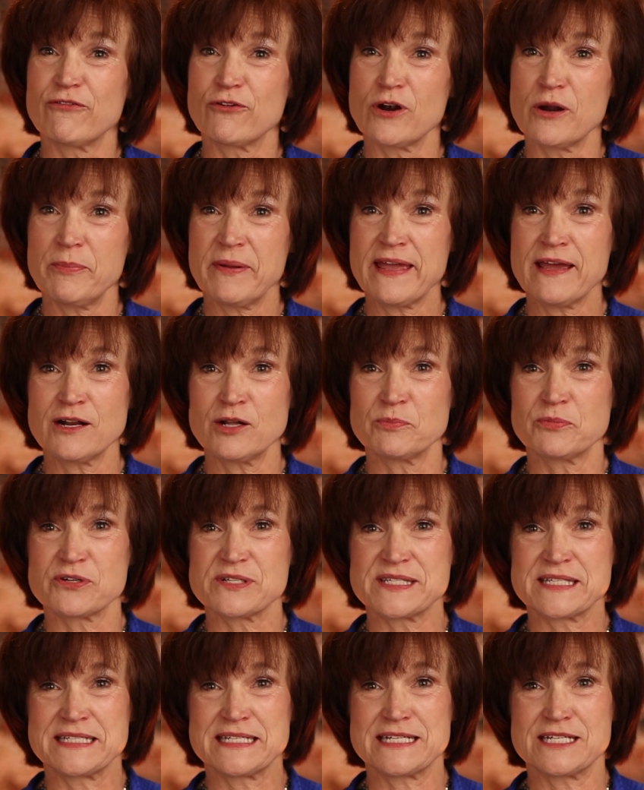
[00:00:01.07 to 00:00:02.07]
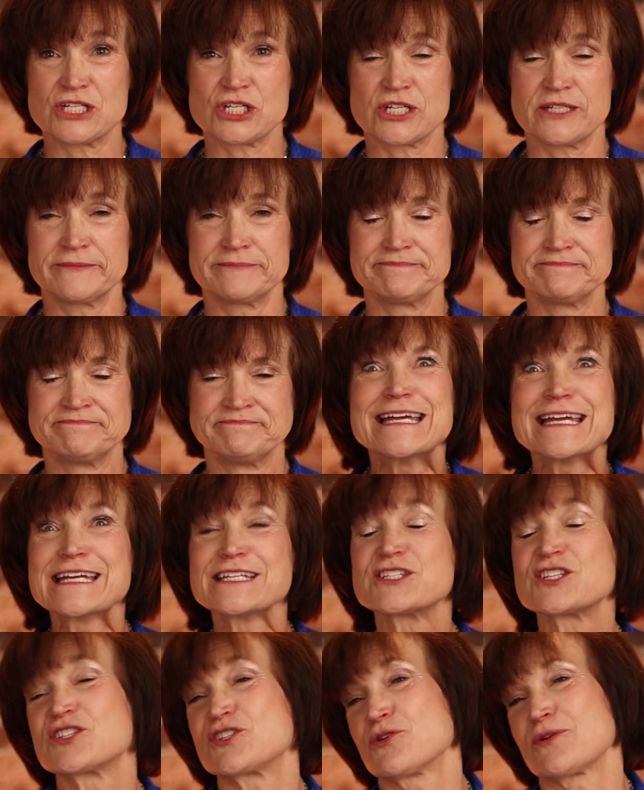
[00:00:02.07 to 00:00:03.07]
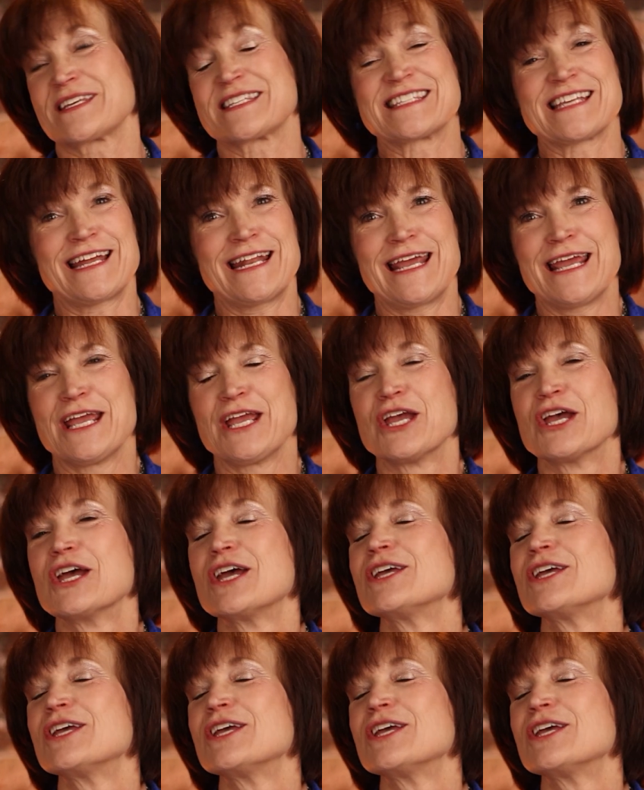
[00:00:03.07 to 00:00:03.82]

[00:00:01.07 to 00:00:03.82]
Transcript: for a panel presentation. It's so exciting.